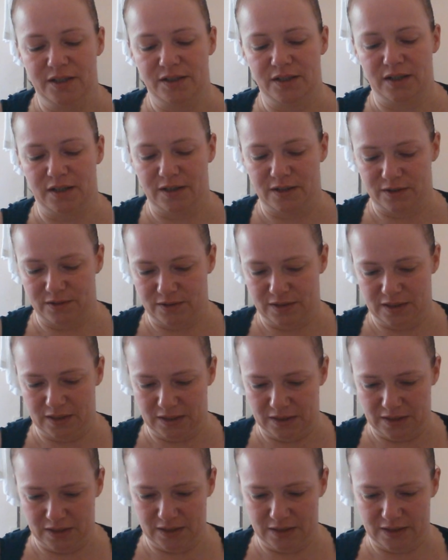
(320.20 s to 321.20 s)
So
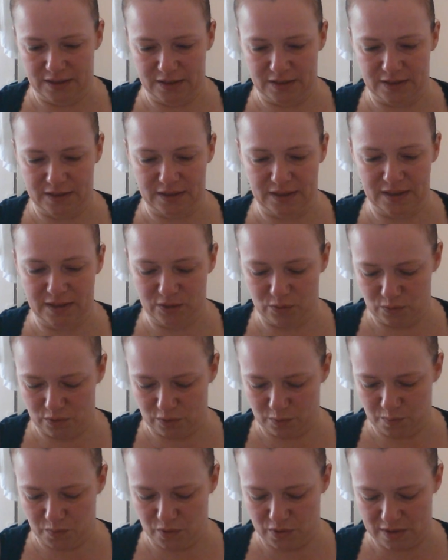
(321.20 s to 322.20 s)
this
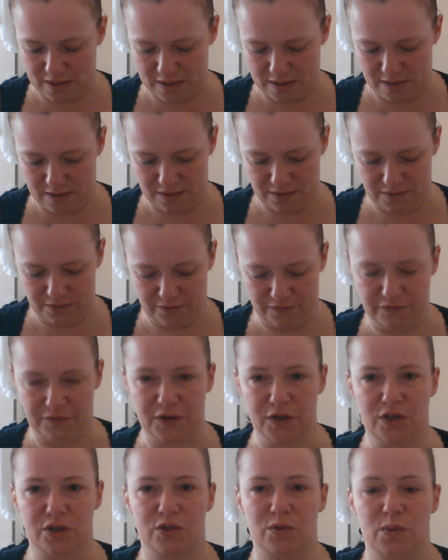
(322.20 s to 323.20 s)
was my
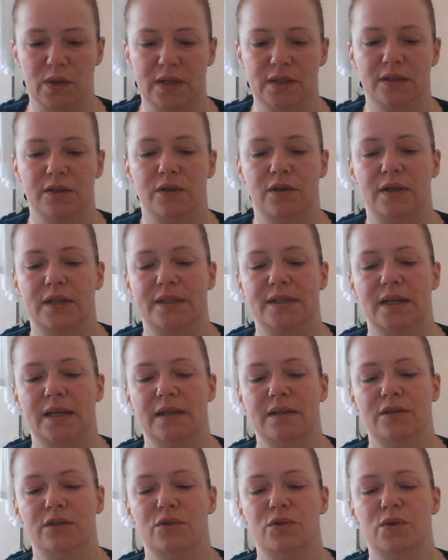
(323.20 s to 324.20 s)
first one I'd
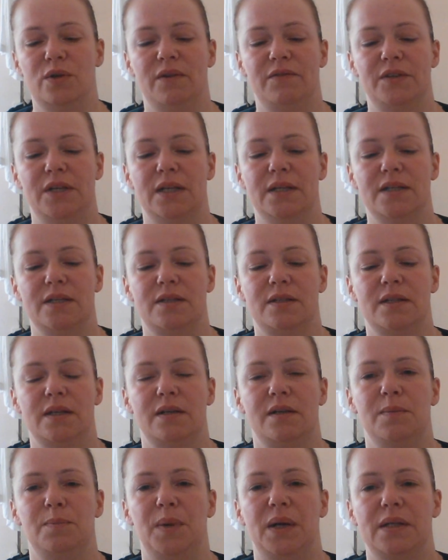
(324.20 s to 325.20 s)
done, and all I've done is
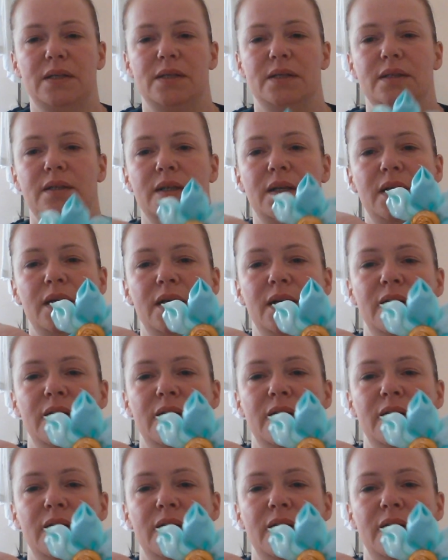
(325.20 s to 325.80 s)
stuck a button